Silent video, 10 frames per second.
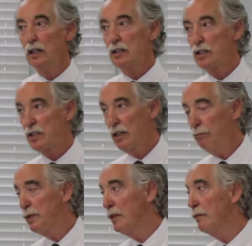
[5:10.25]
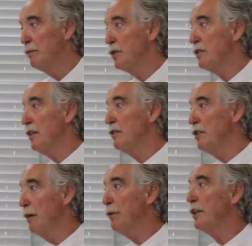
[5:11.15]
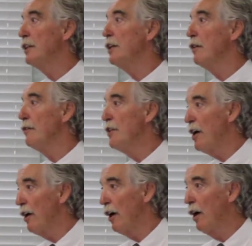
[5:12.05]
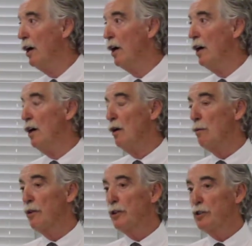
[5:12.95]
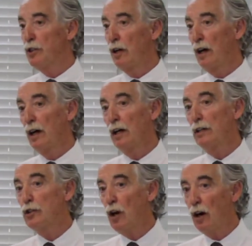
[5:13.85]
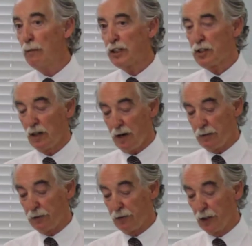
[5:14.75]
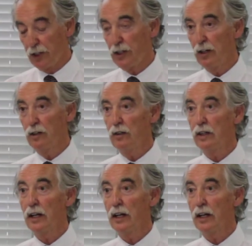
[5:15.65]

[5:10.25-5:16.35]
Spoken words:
symptoms that typically are there with a jaw misalignment, vertigo,